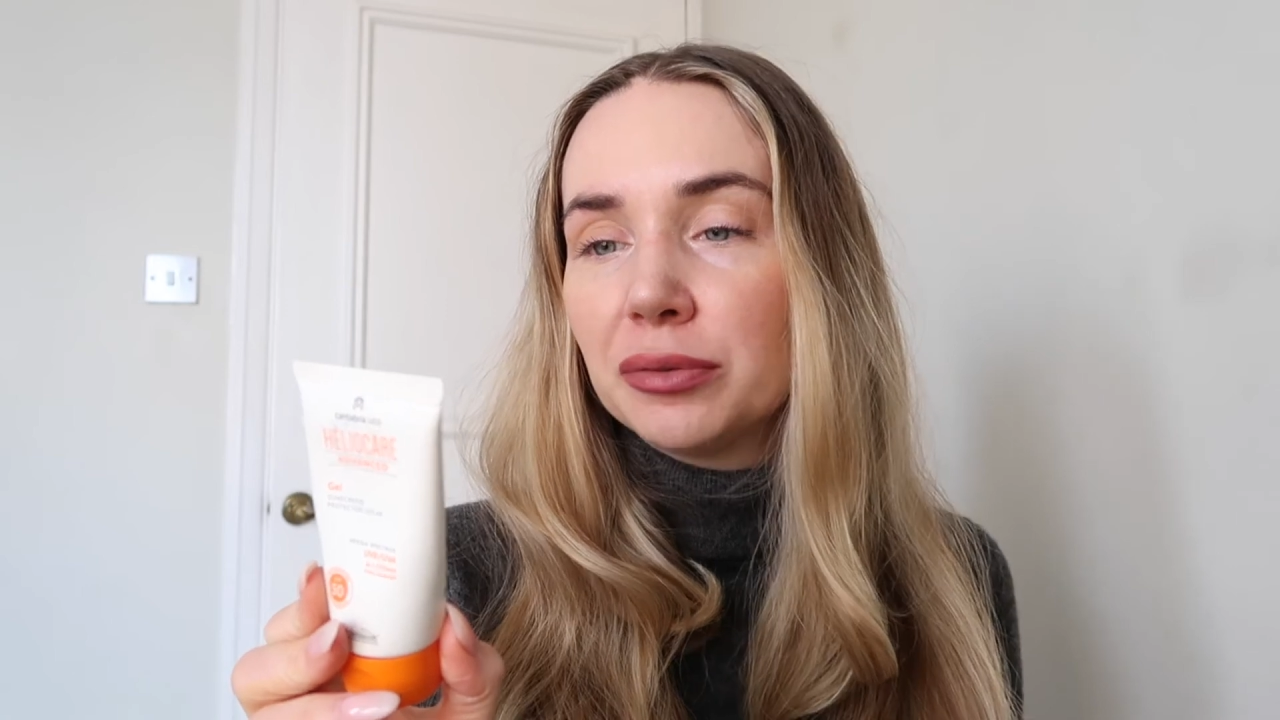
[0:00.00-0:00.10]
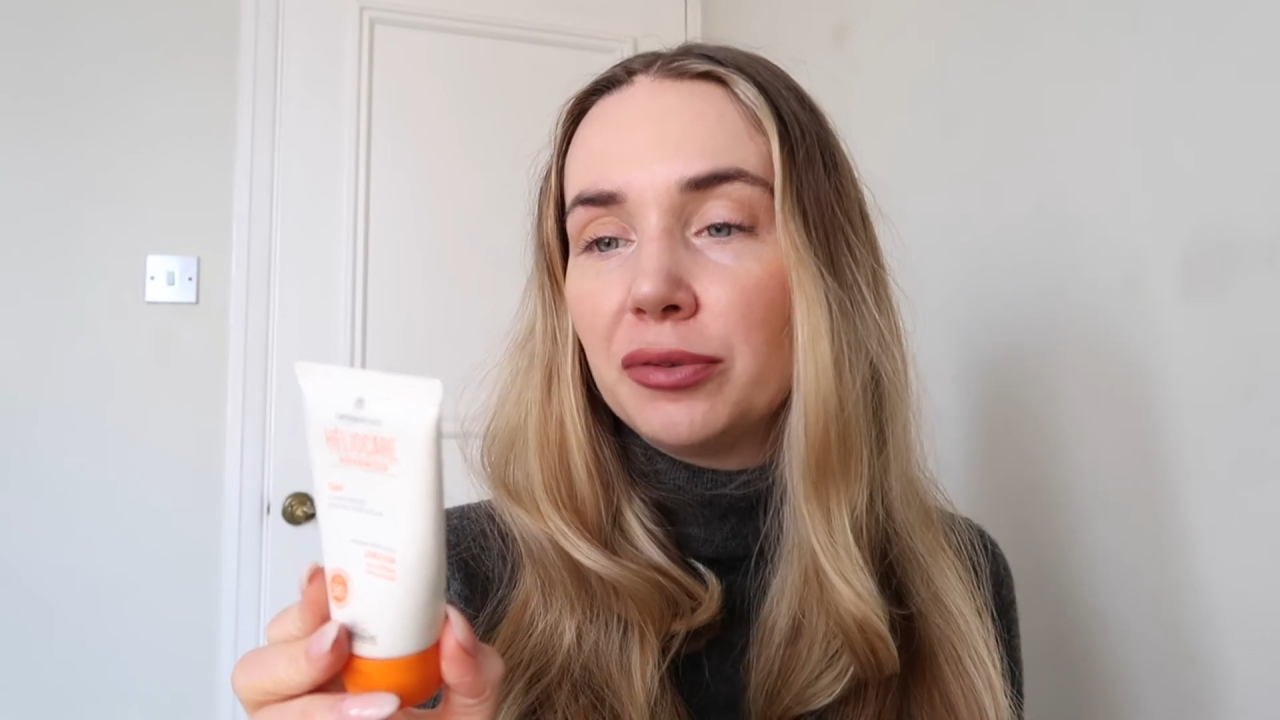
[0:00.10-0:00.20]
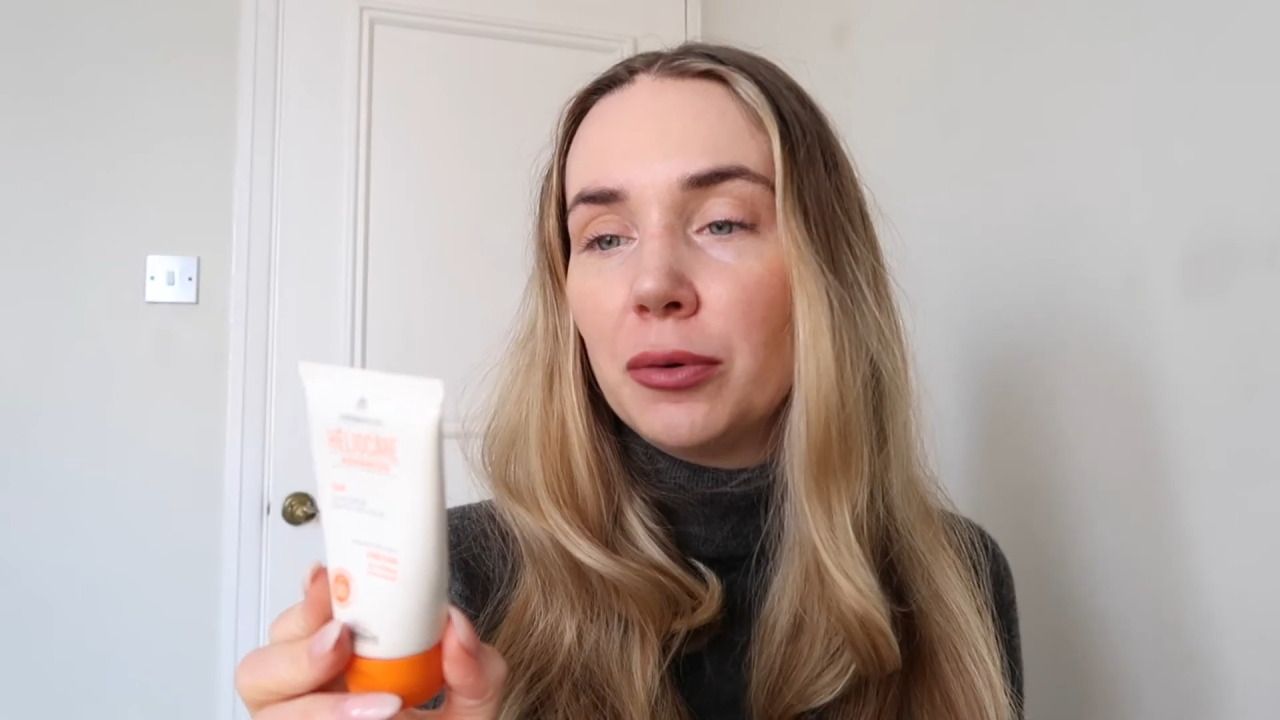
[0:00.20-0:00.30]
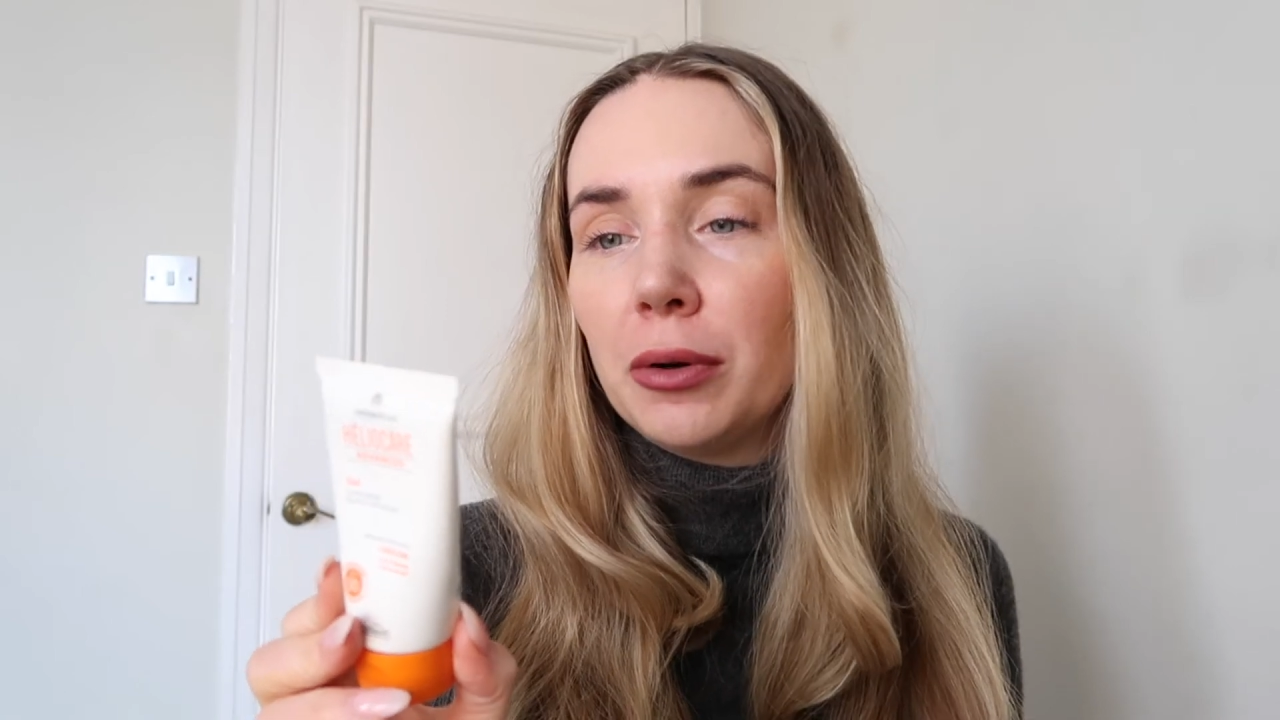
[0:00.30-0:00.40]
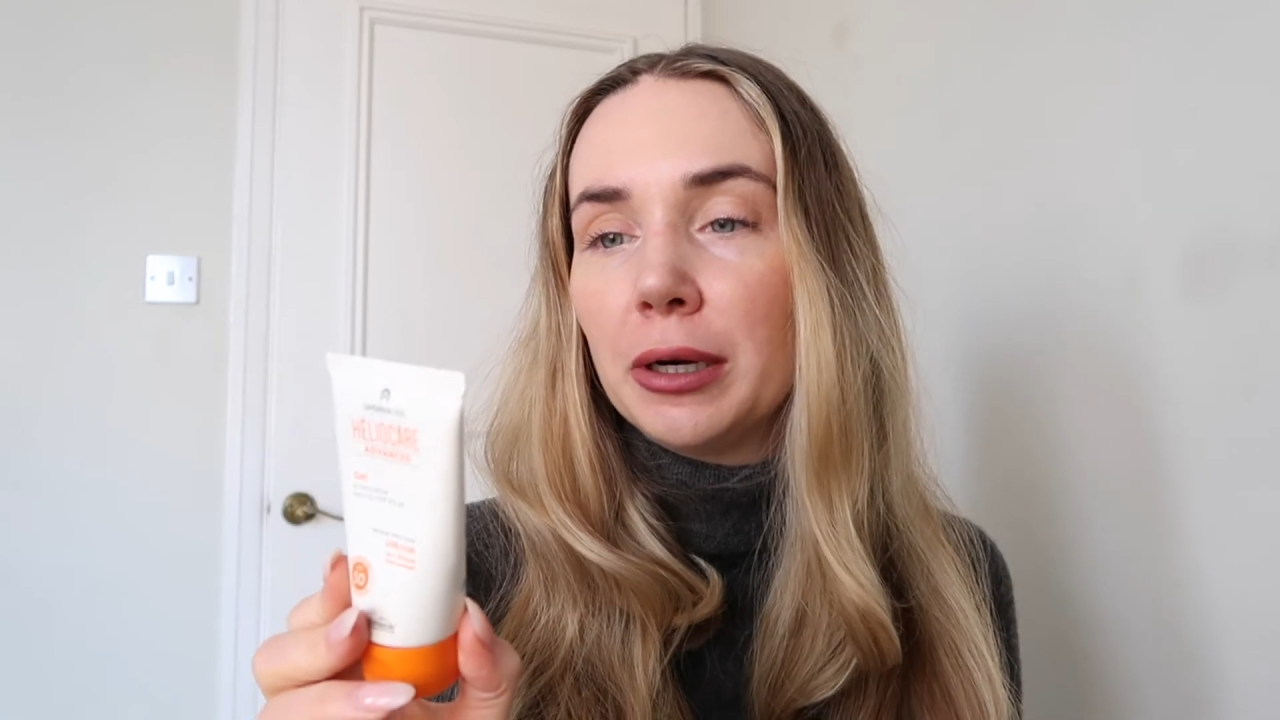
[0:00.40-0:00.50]

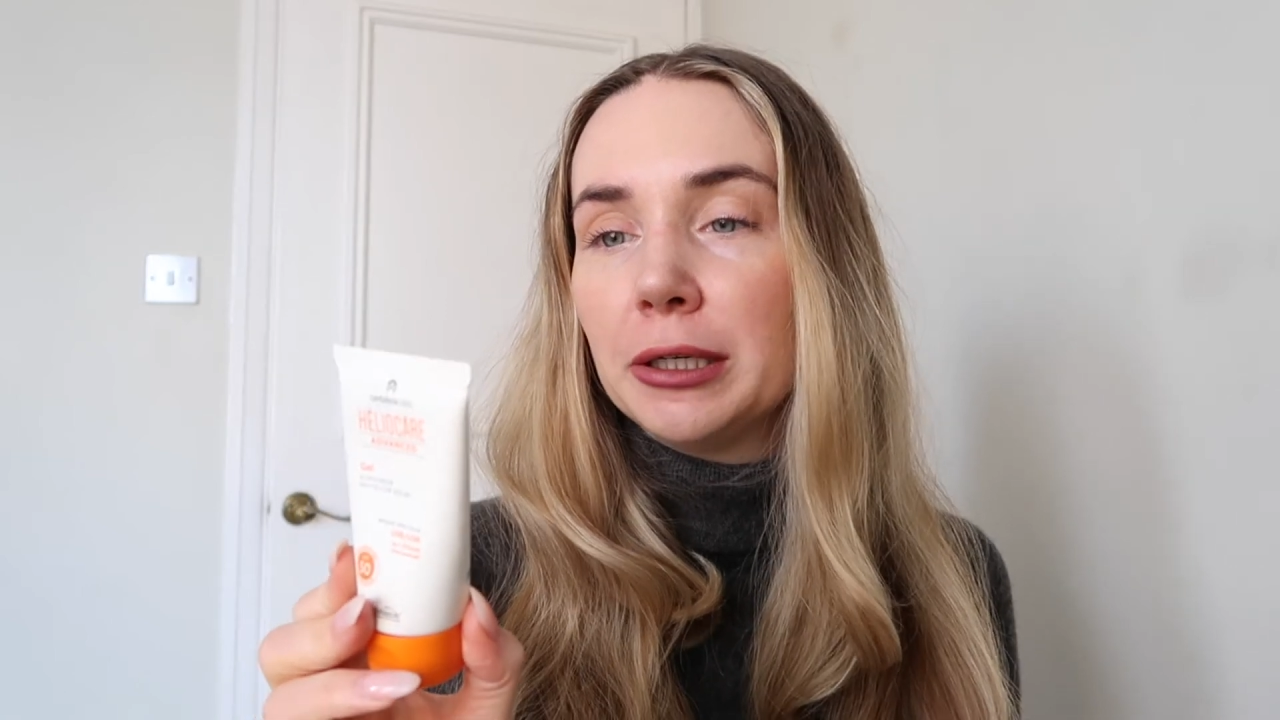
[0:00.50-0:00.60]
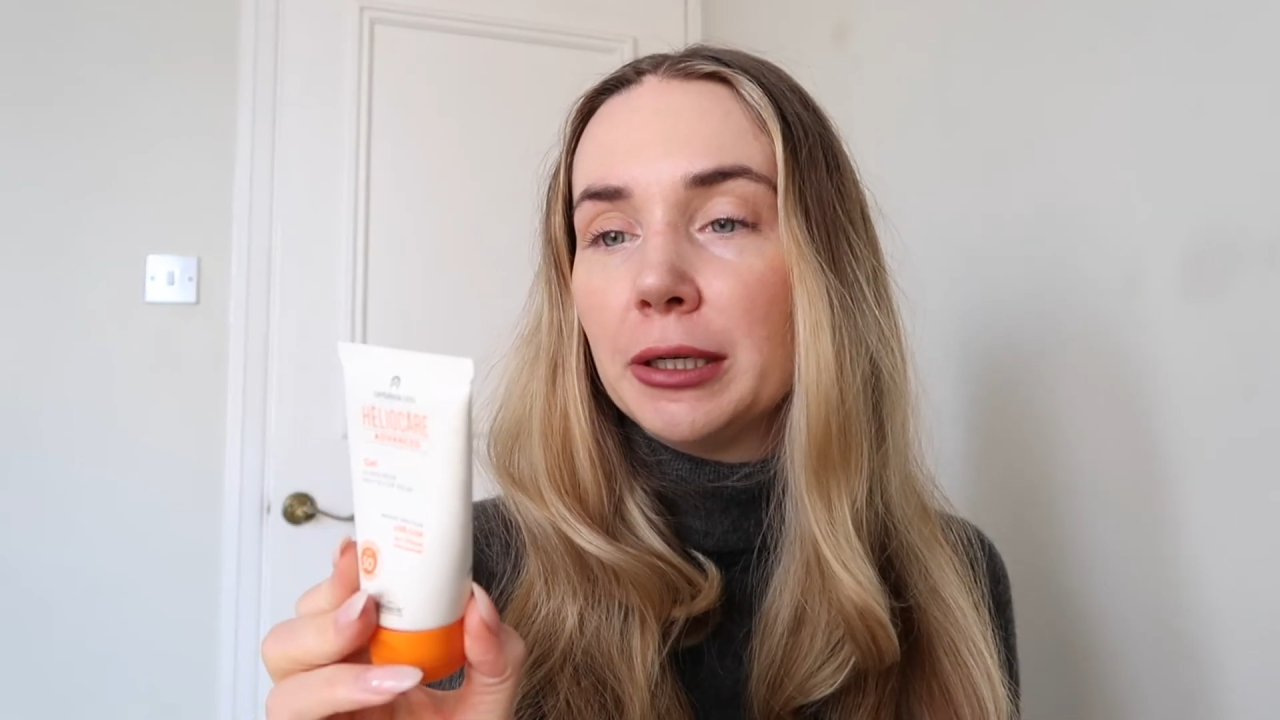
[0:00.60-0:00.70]
for